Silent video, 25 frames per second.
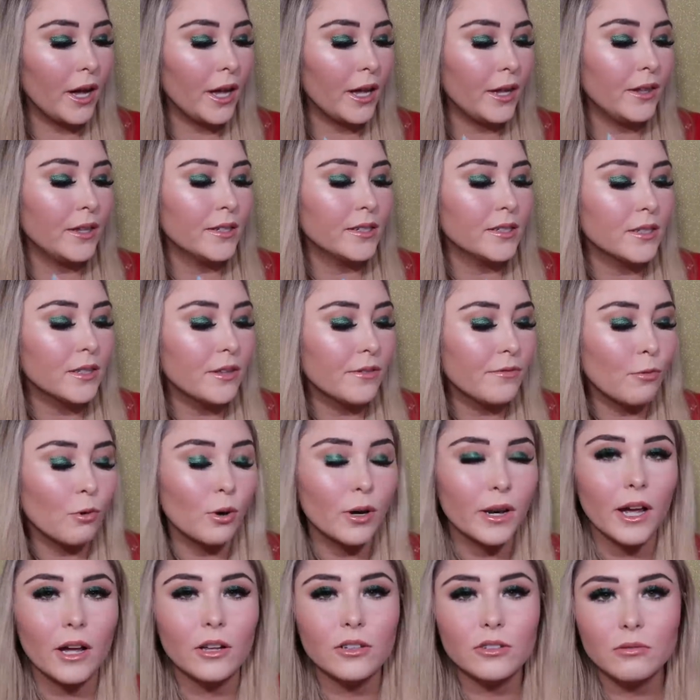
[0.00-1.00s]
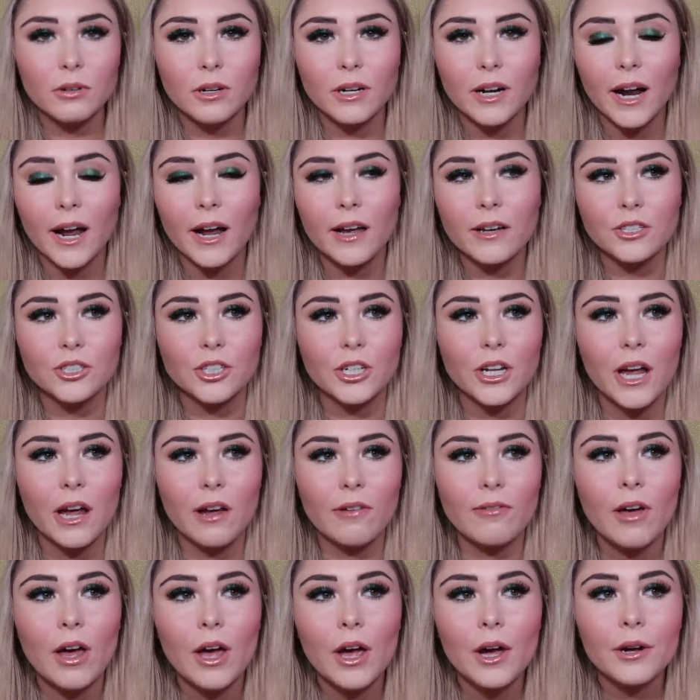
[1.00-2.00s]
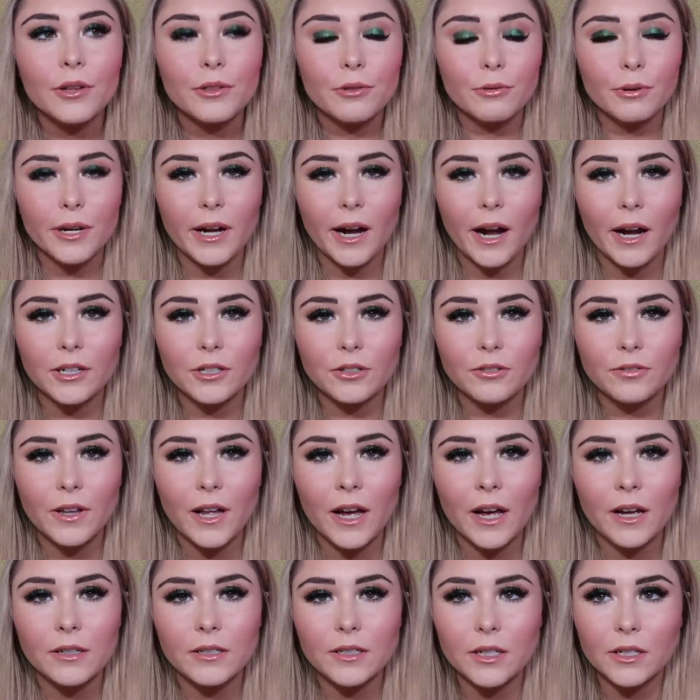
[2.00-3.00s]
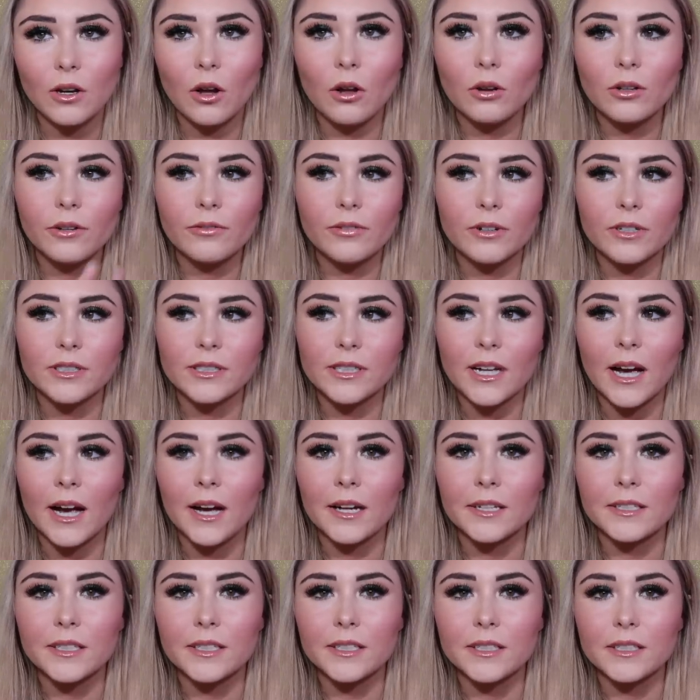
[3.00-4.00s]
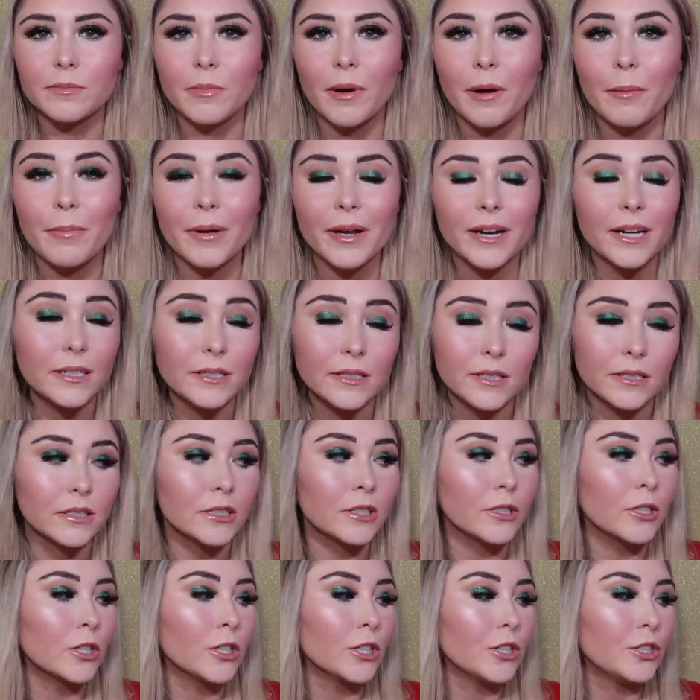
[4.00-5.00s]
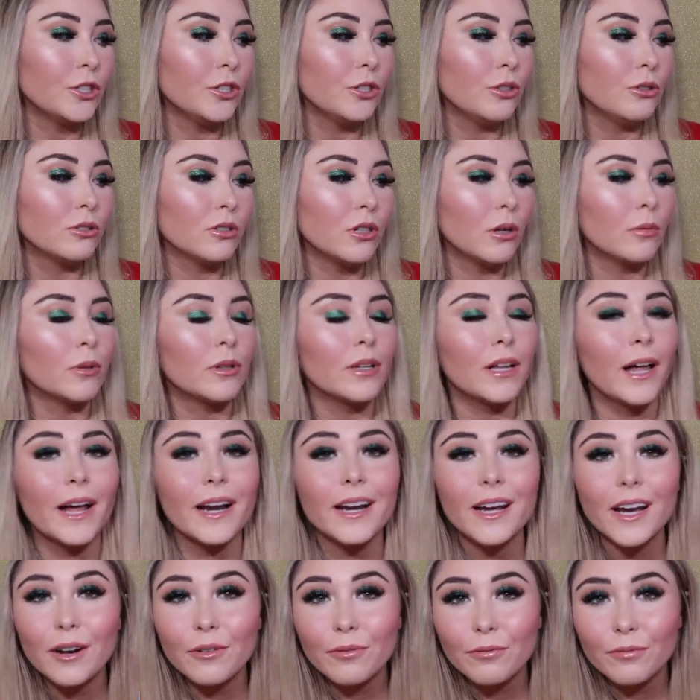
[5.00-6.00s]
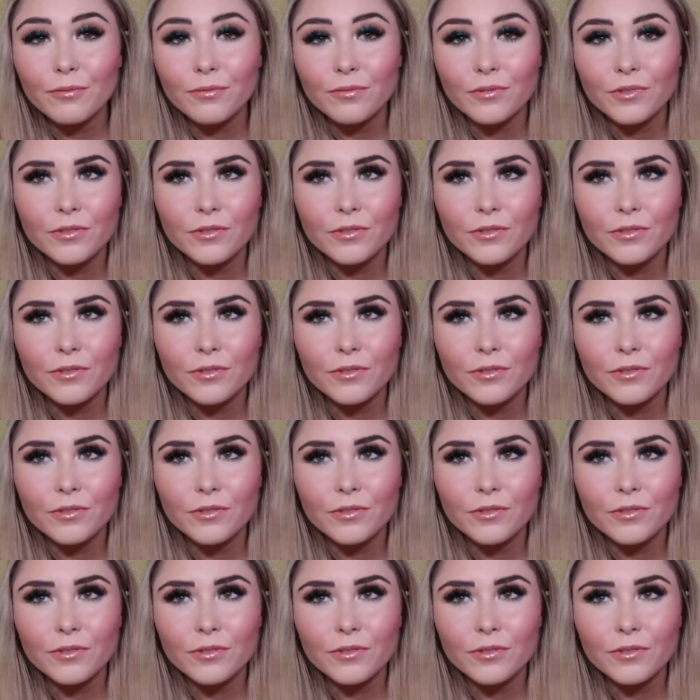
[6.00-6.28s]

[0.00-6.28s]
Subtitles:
And this is the 40 ounce one. I actually have three Hydro Flask in all different sizes. My biggest is a 32, so I'm glad I got a